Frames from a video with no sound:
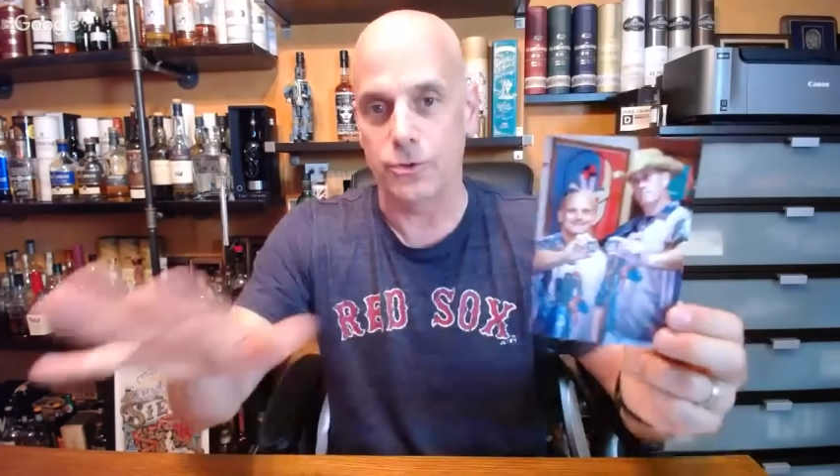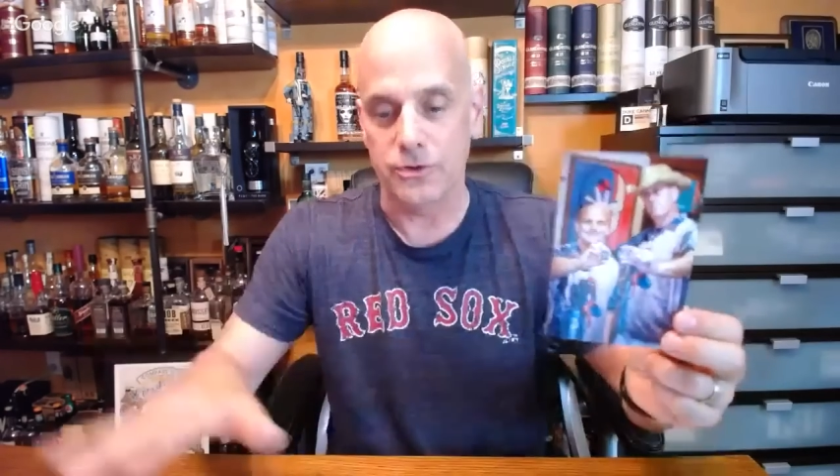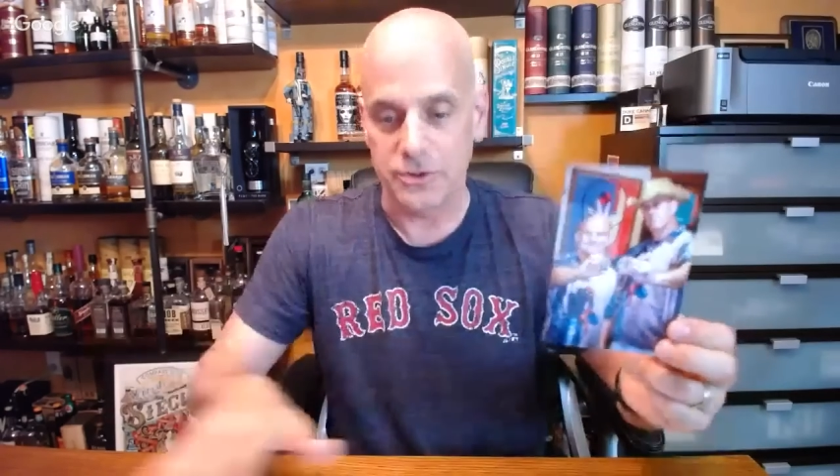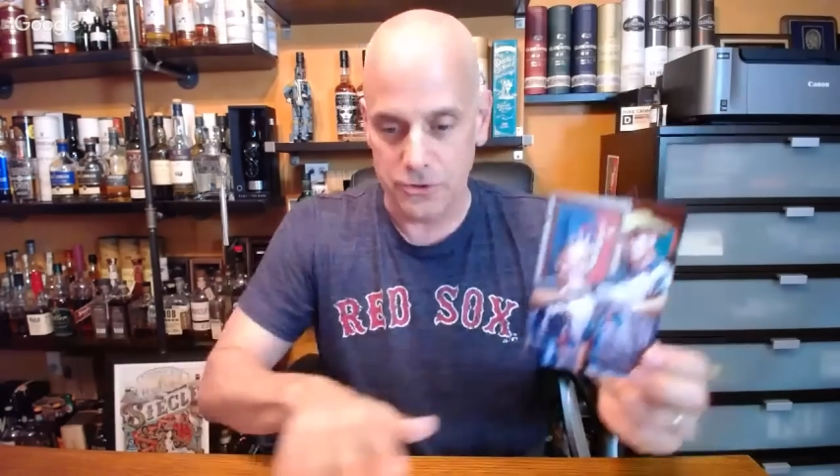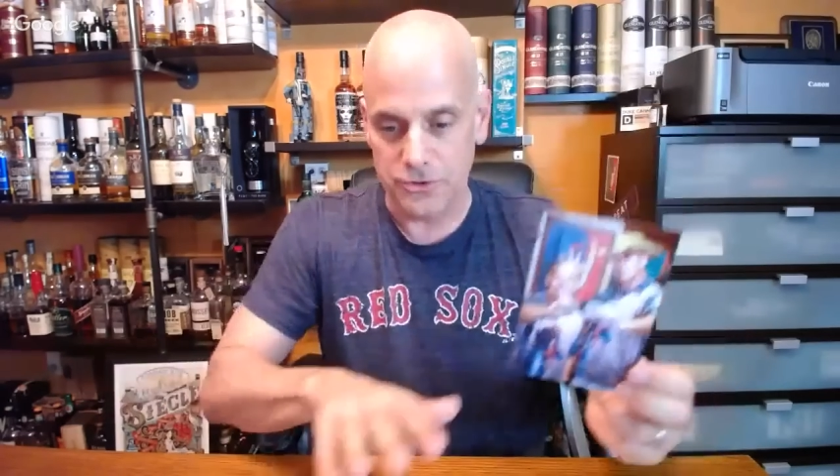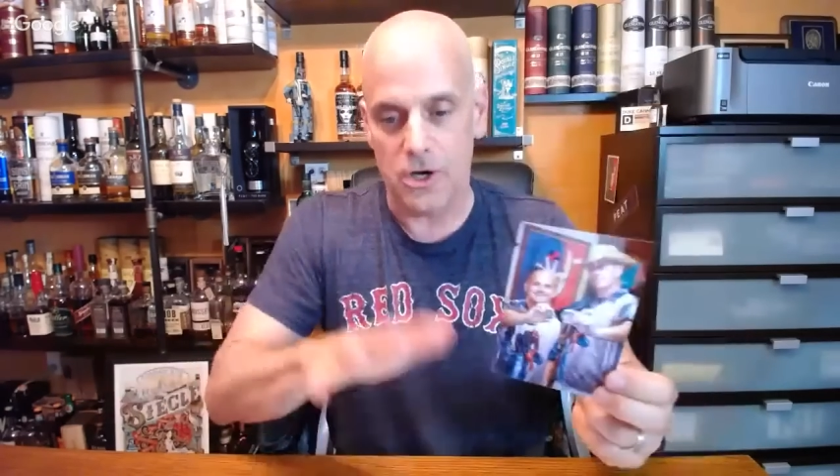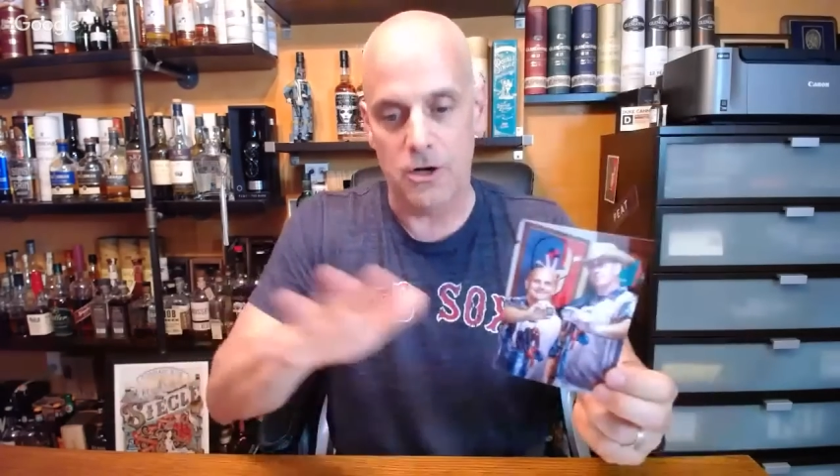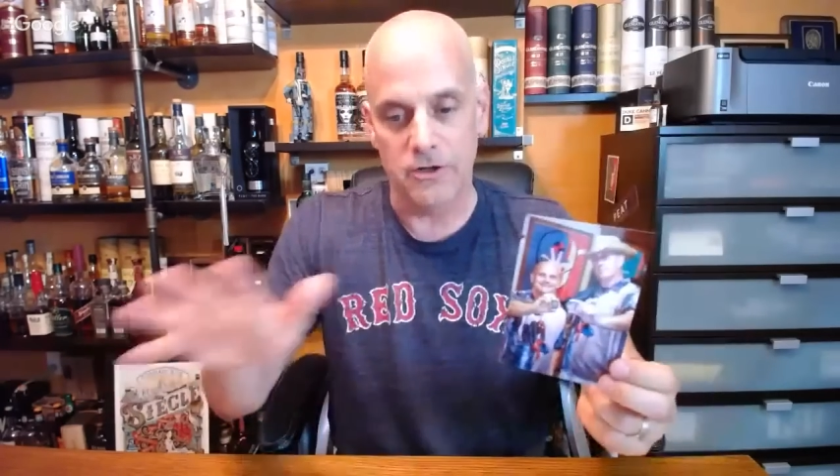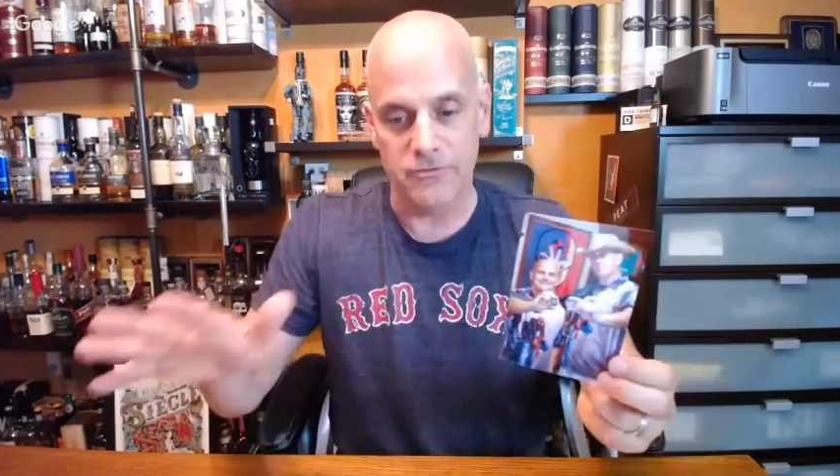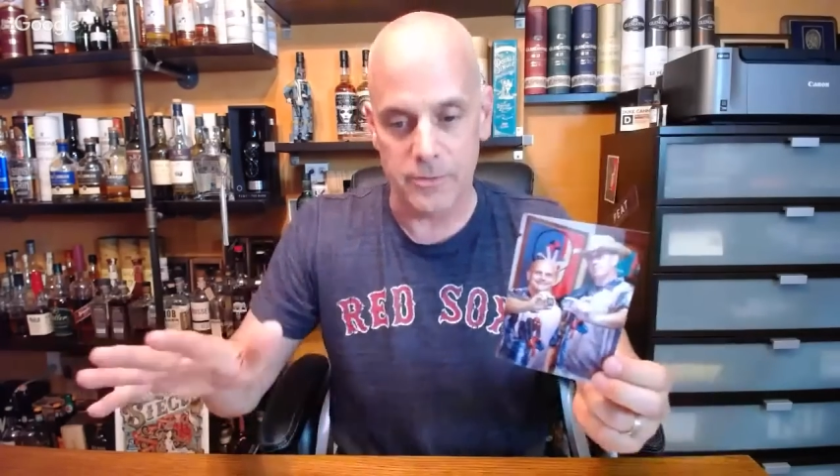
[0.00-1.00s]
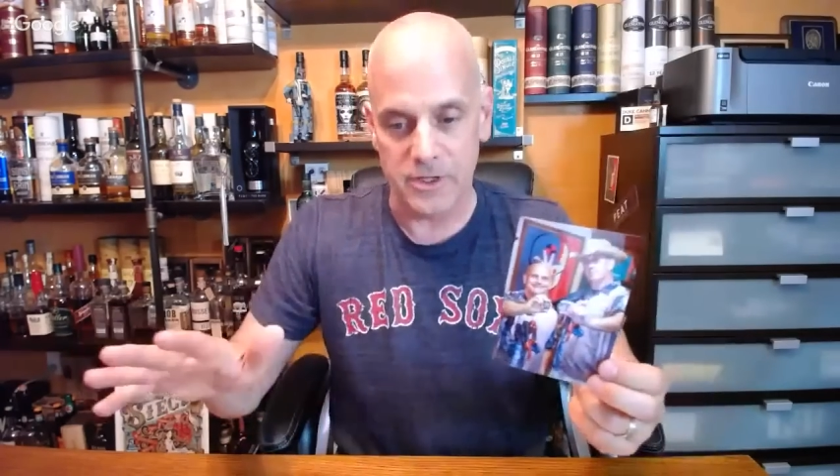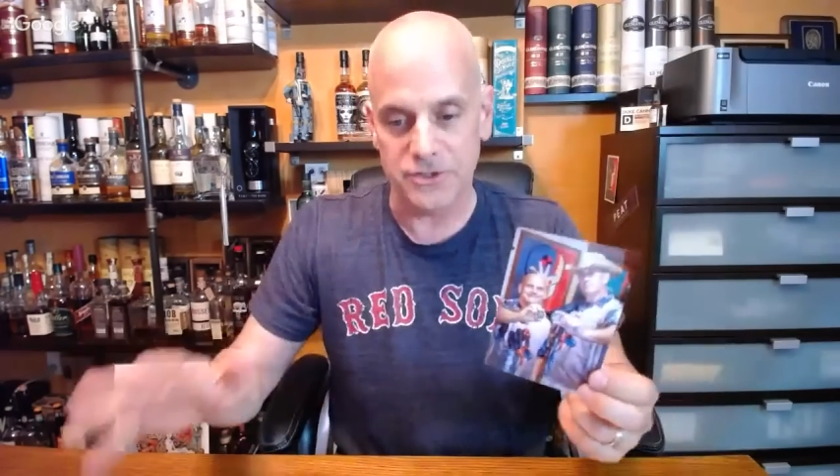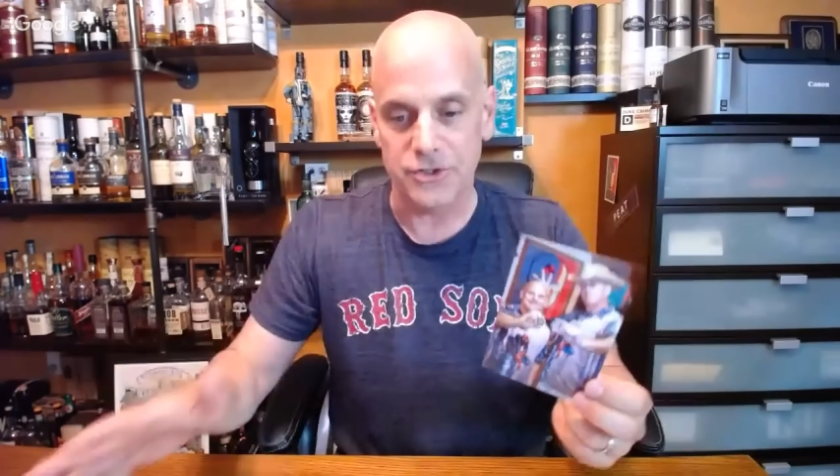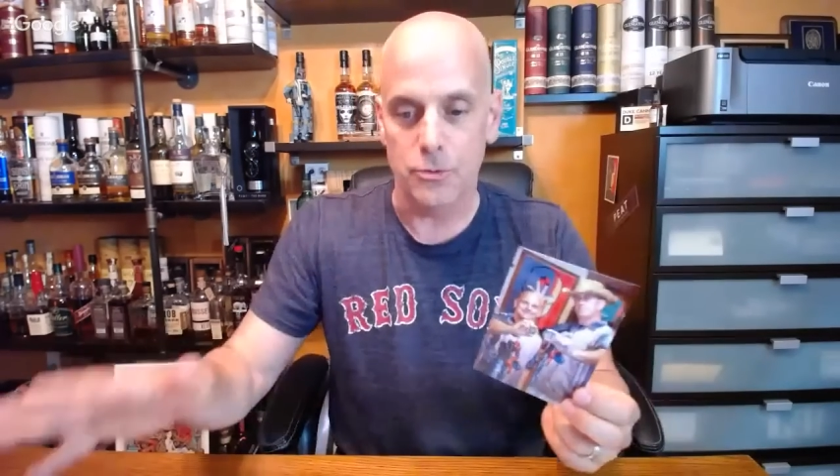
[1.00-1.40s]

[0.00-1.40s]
and use all of them in a show